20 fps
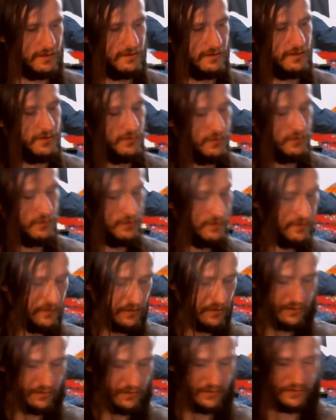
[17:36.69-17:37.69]
Let's move
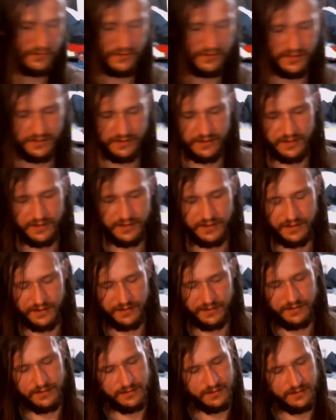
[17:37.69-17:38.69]
forward with the
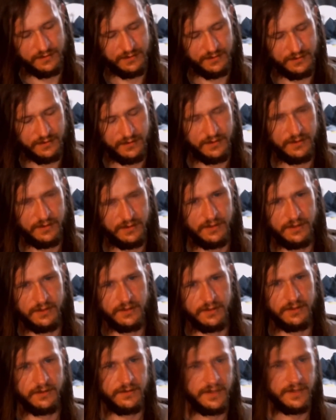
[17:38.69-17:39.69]

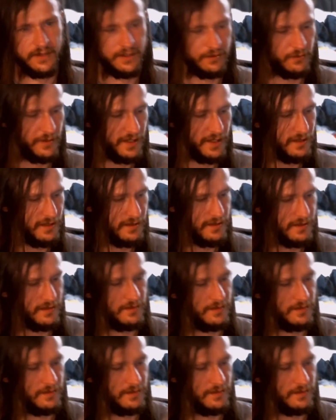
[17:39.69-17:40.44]
Rider-Waite.